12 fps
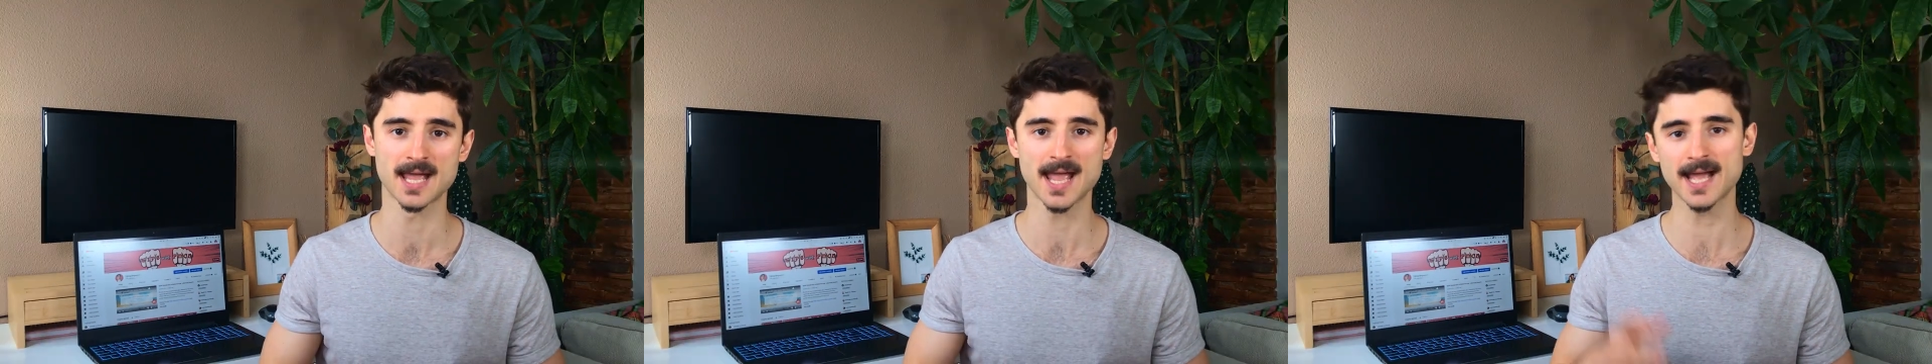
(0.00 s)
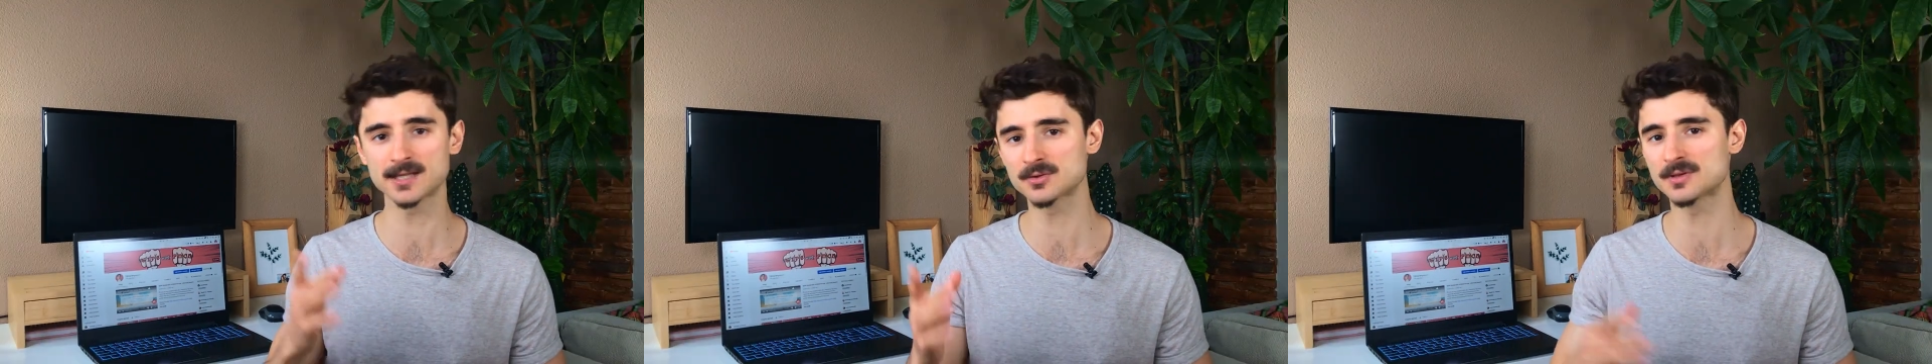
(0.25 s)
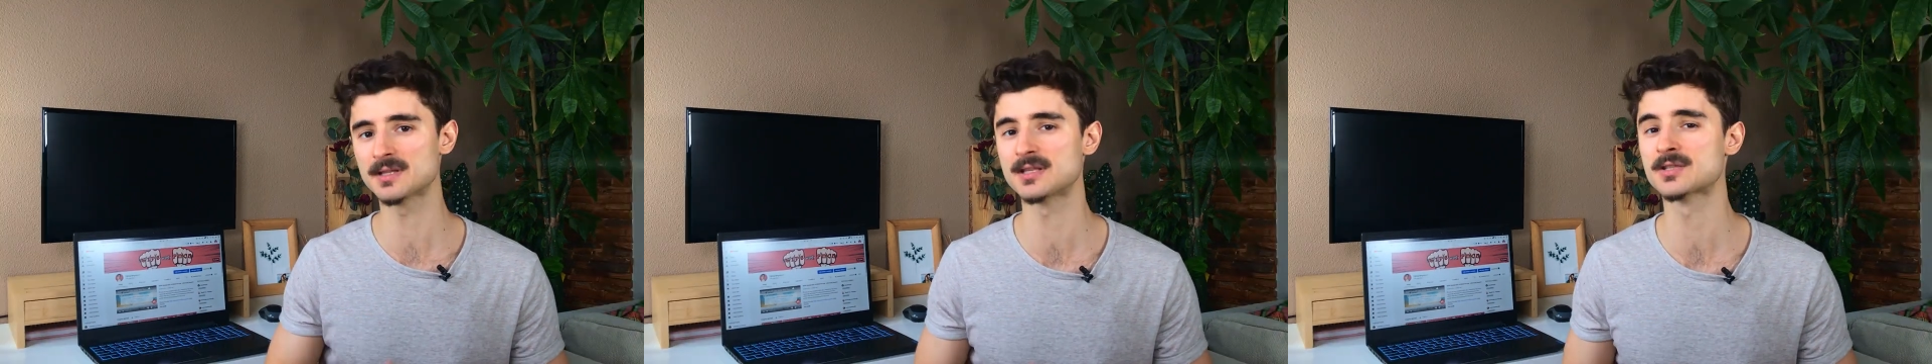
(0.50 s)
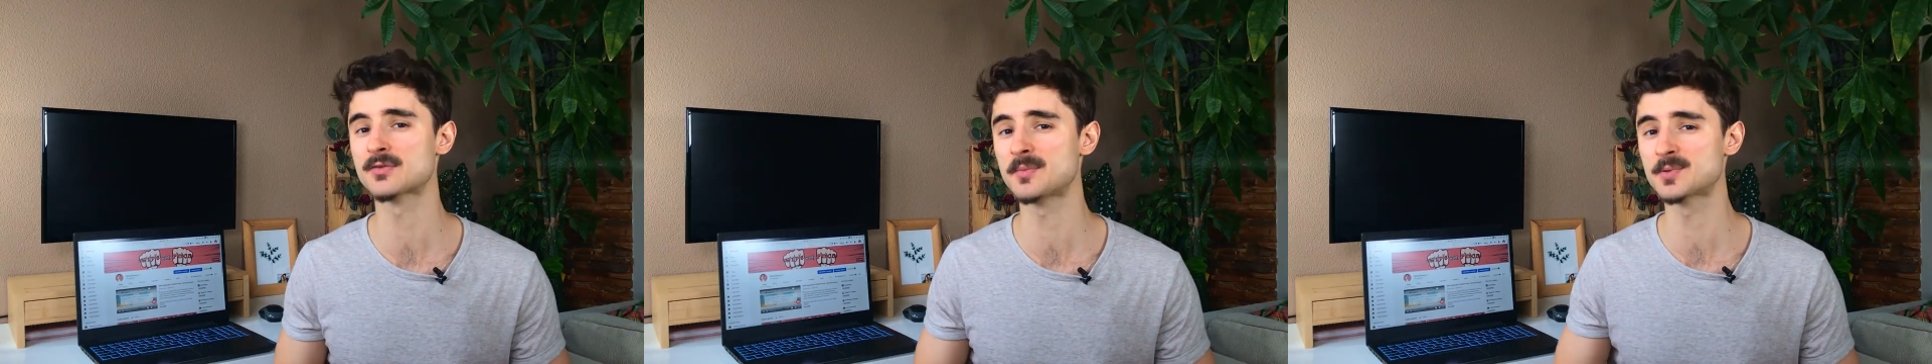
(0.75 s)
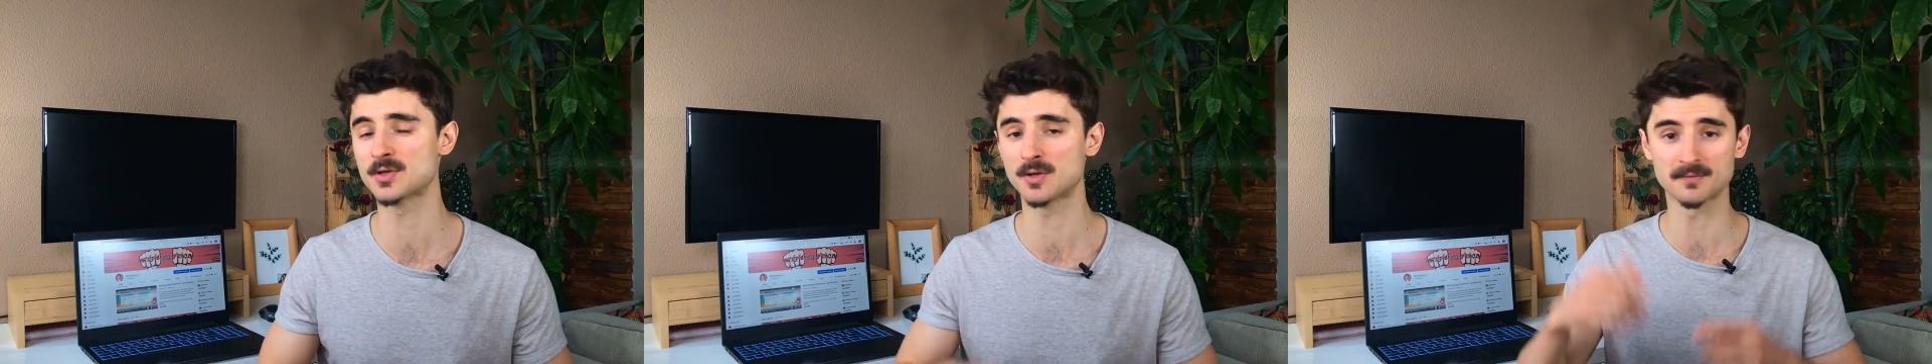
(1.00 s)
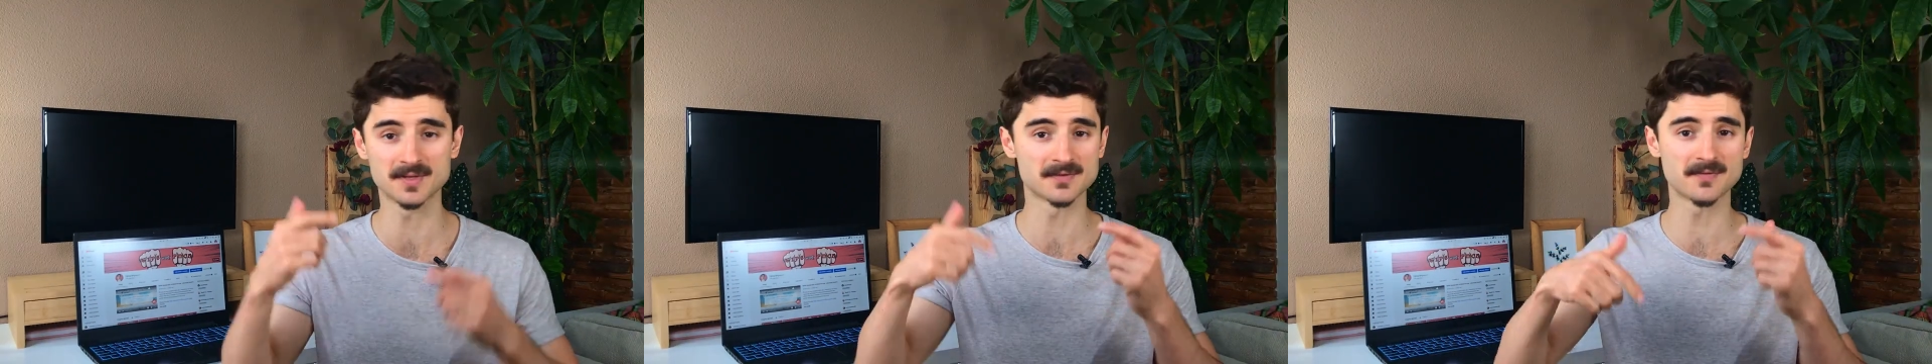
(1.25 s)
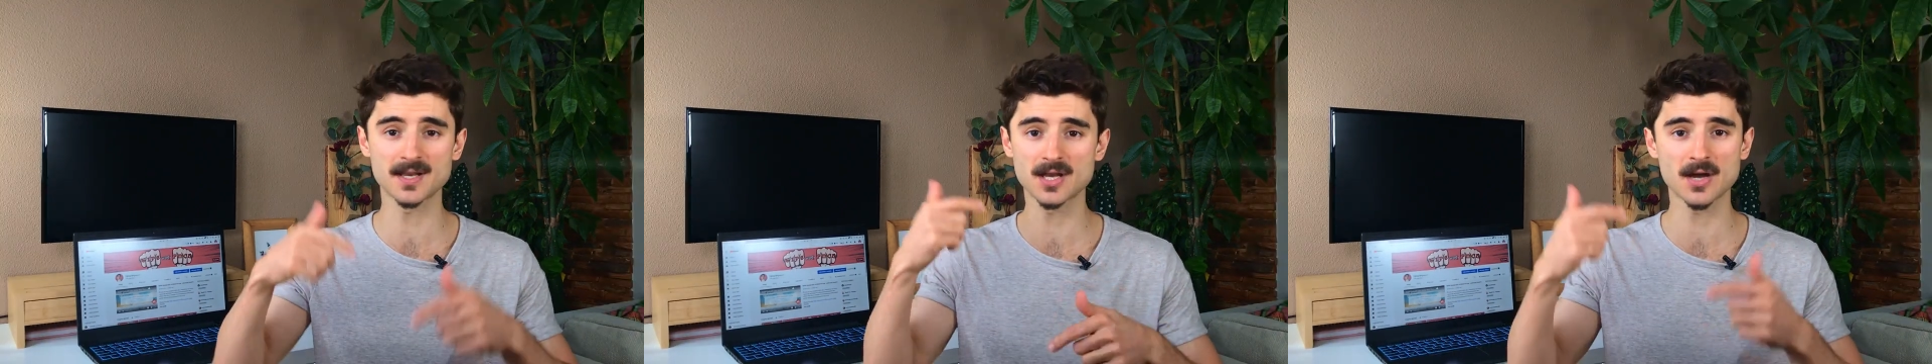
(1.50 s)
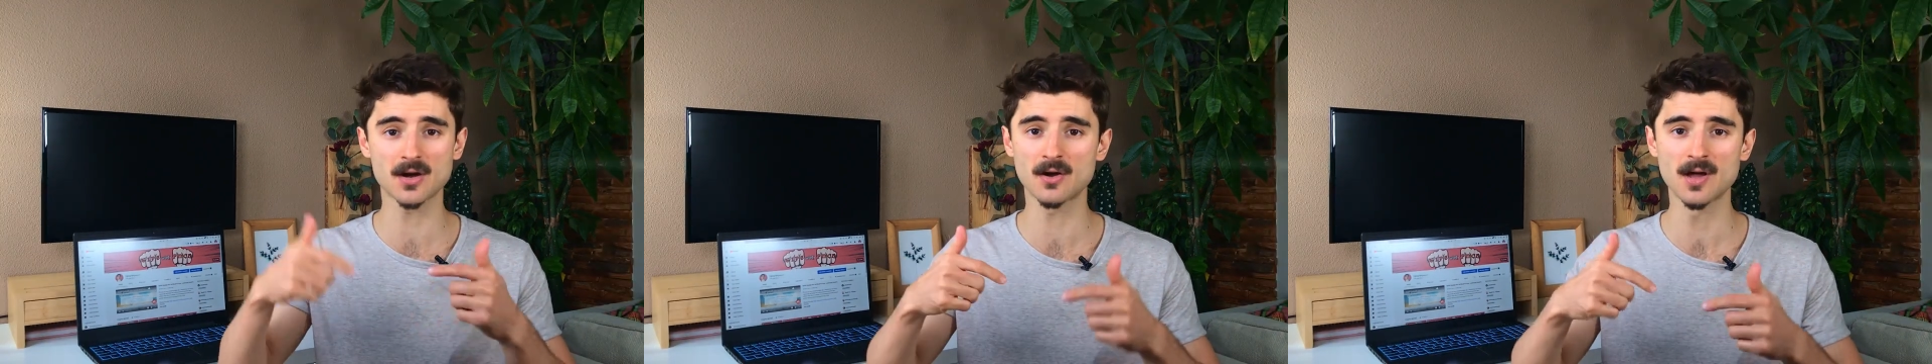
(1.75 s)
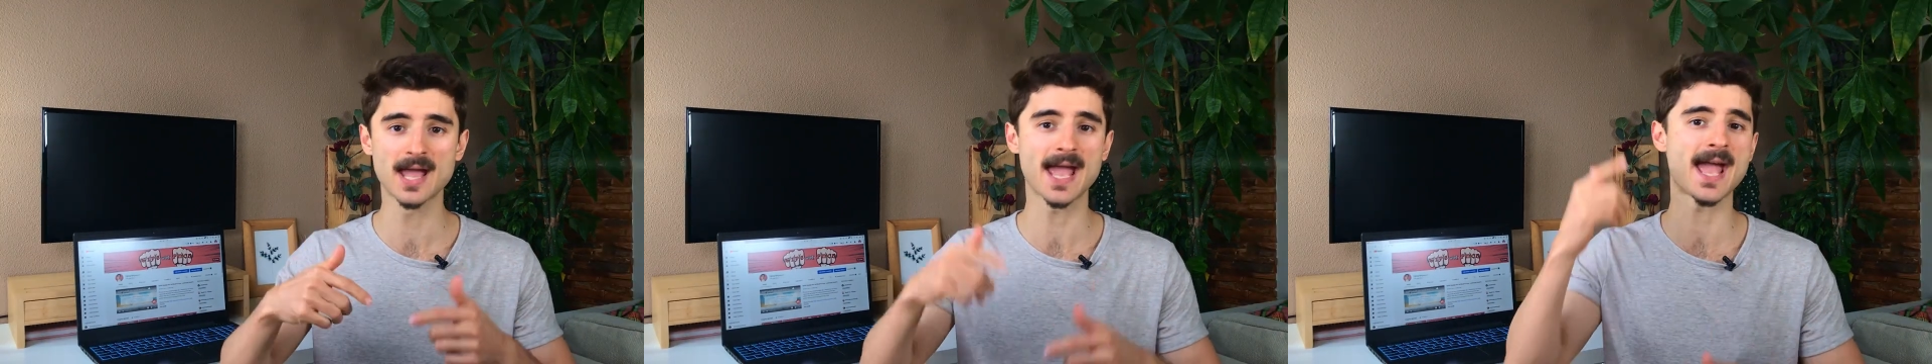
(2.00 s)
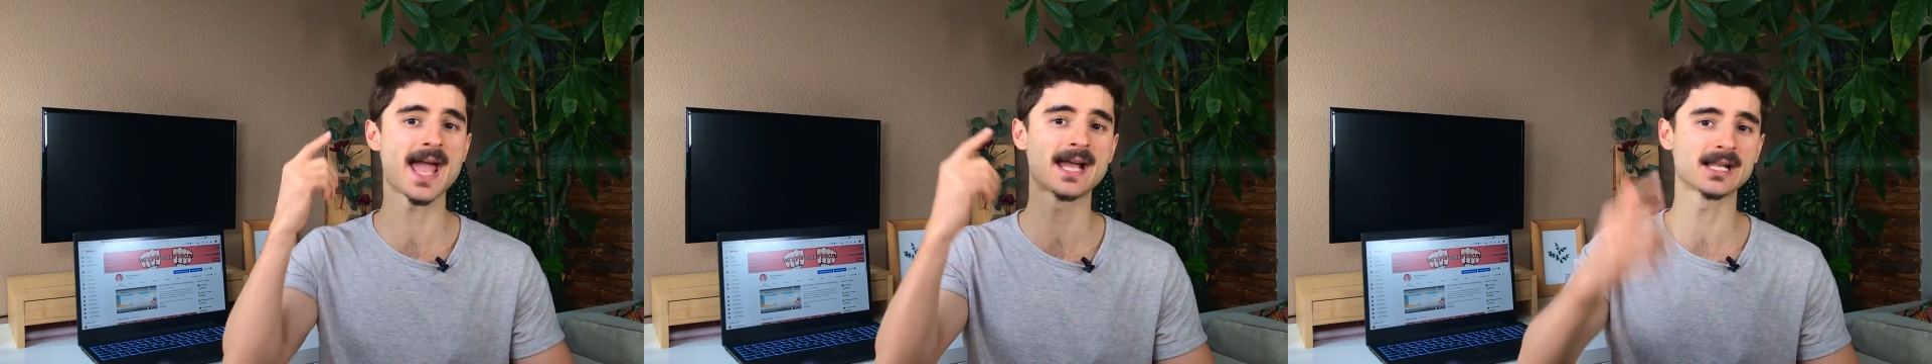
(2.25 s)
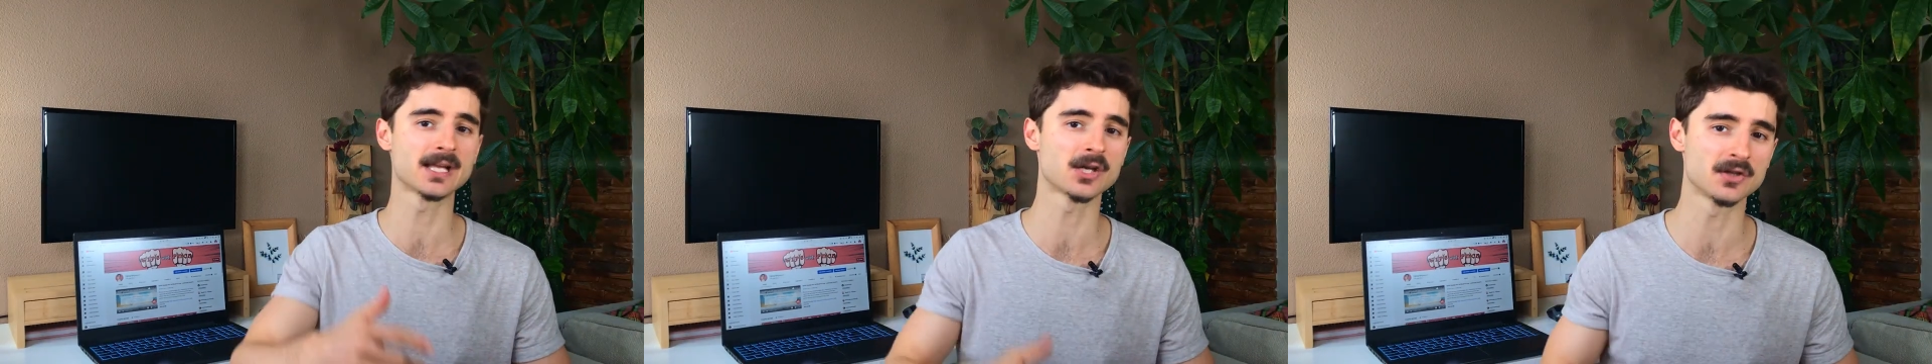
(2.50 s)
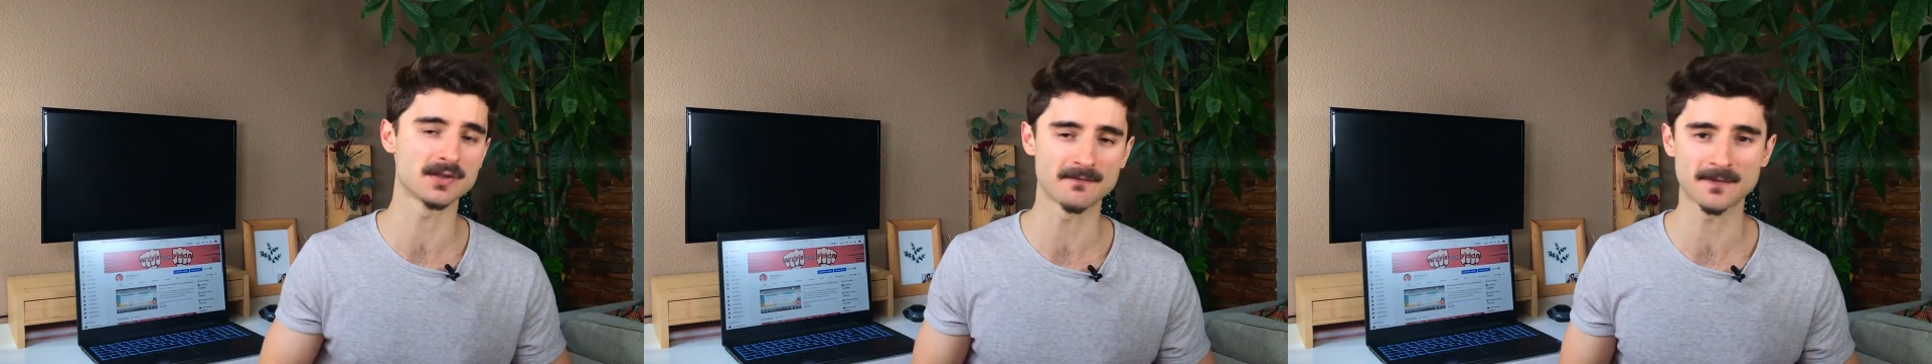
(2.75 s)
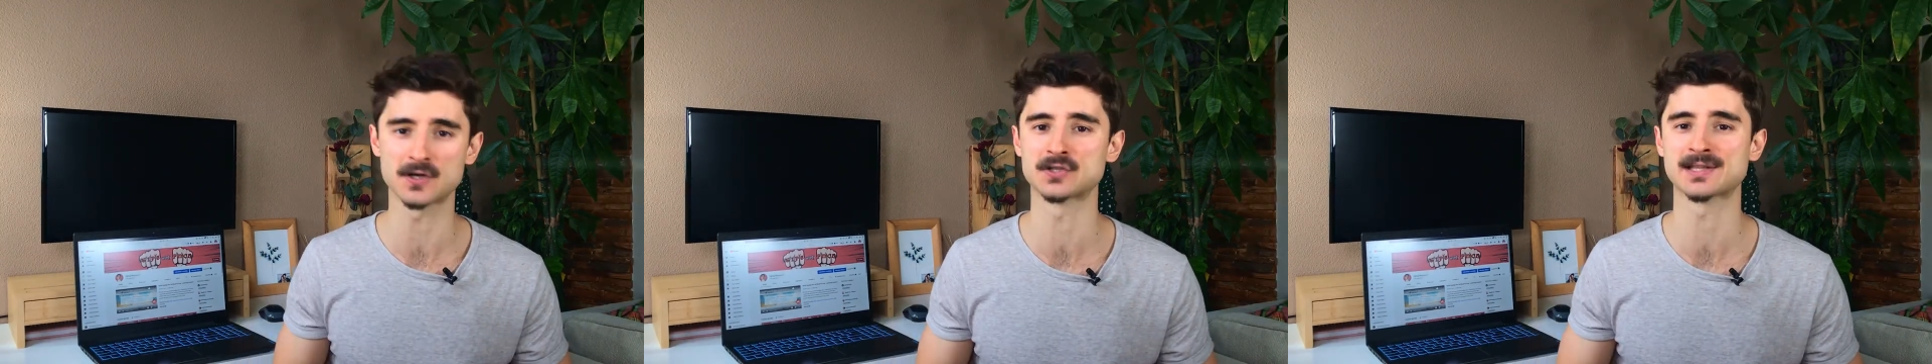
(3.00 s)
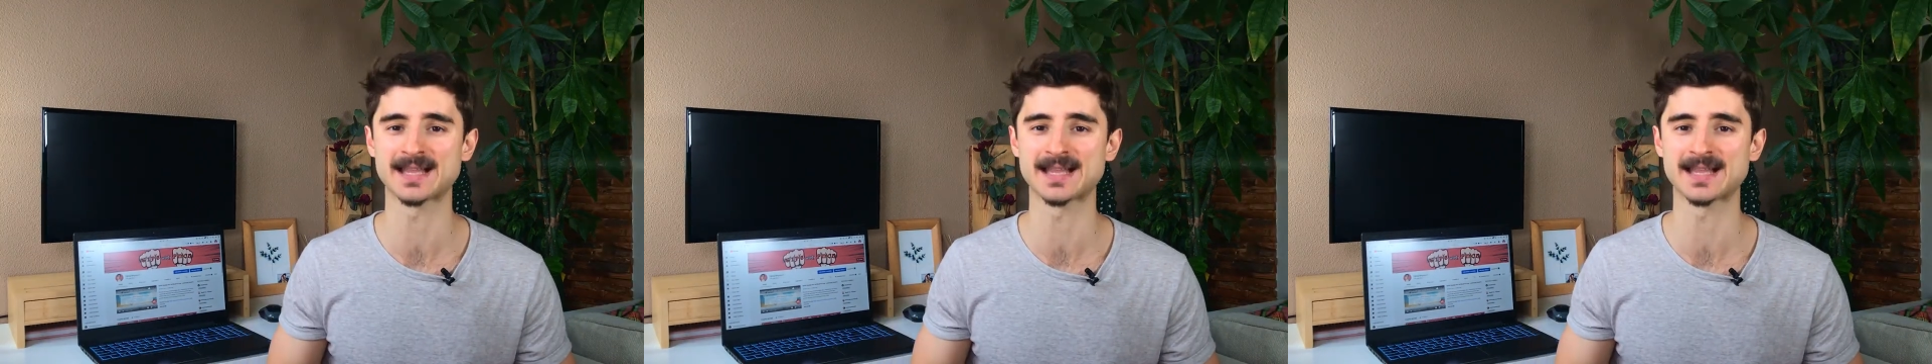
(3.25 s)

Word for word: Head to the description of this video and click on the first